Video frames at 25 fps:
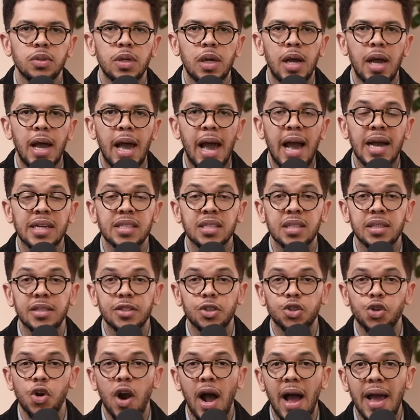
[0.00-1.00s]
actually
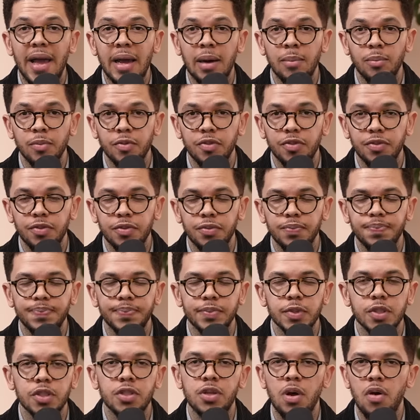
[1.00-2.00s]
triumph
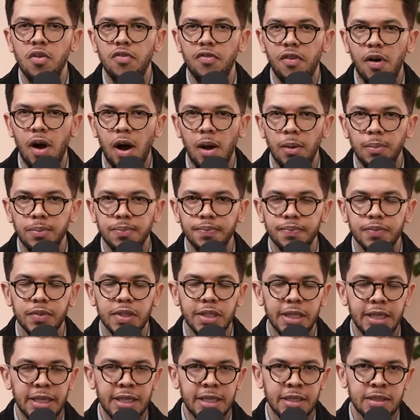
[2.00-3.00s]
so far
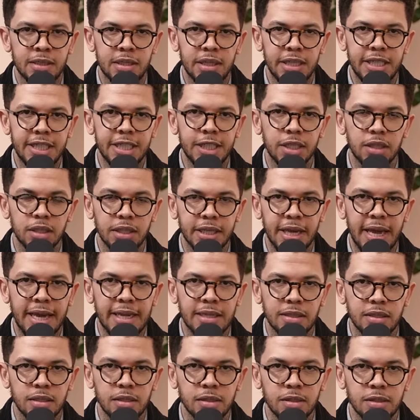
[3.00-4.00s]
in its legal
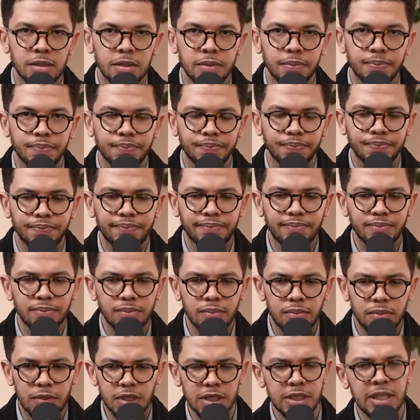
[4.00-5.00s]
cases.
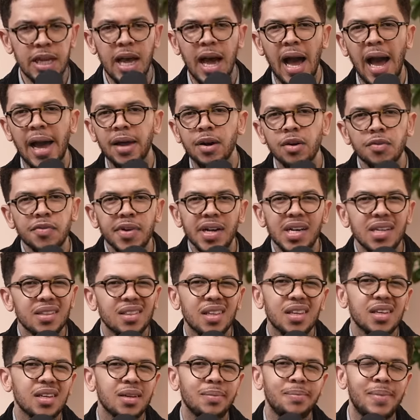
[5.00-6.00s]
I don't really
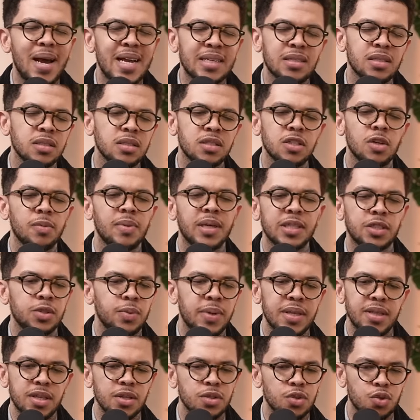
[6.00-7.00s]
think it matters so much
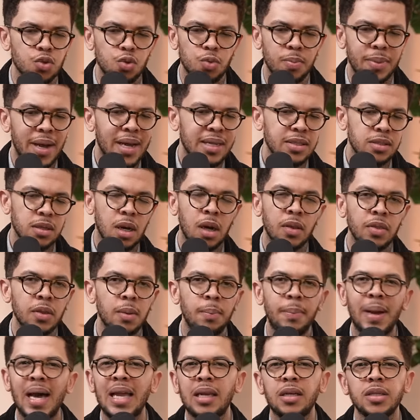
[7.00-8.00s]
whether Zuma is on the
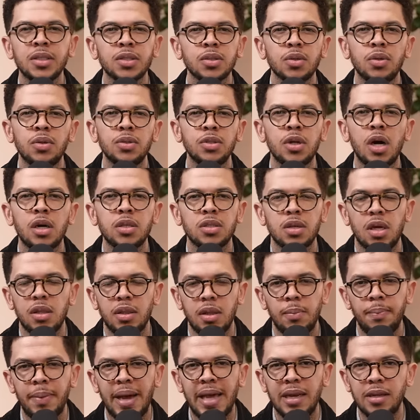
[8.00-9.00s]
ballot or not on the
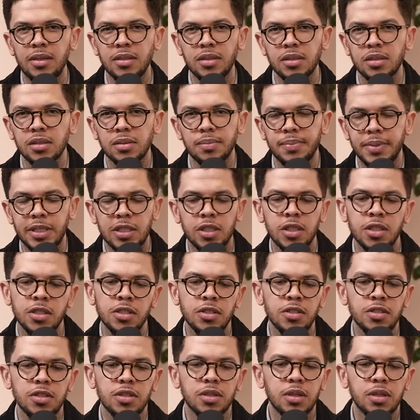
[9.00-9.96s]
ballot, because